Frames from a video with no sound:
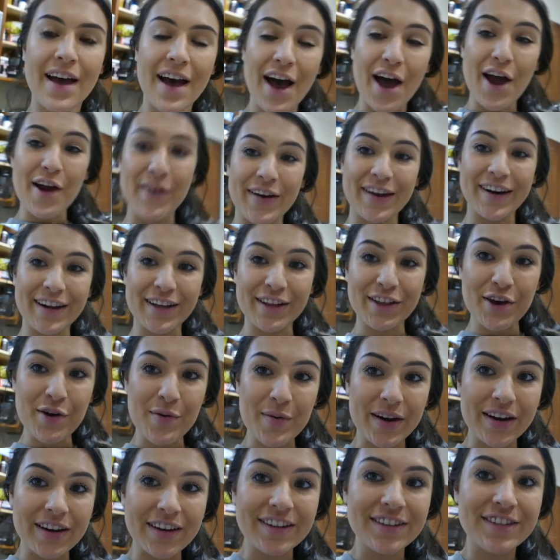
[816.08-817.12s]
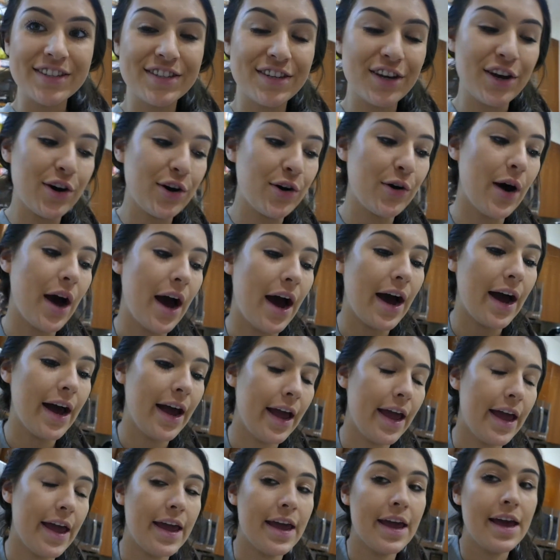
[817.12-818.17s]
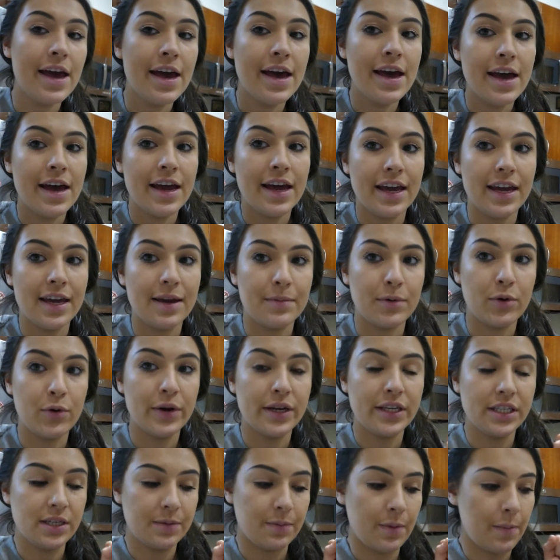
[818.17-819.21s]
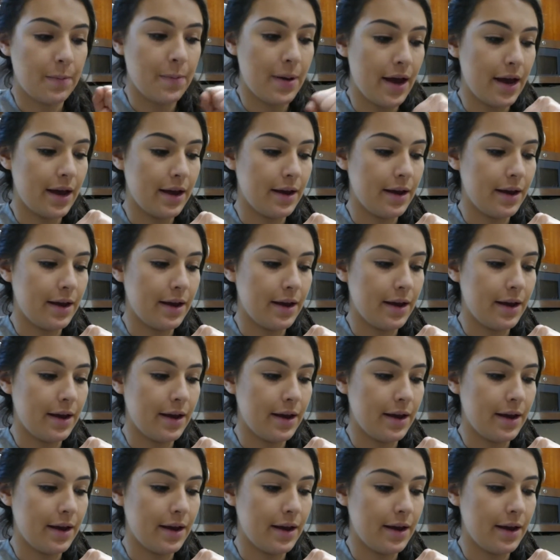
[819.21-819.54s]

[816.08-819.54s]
Alright, hello world. So I am going to prep.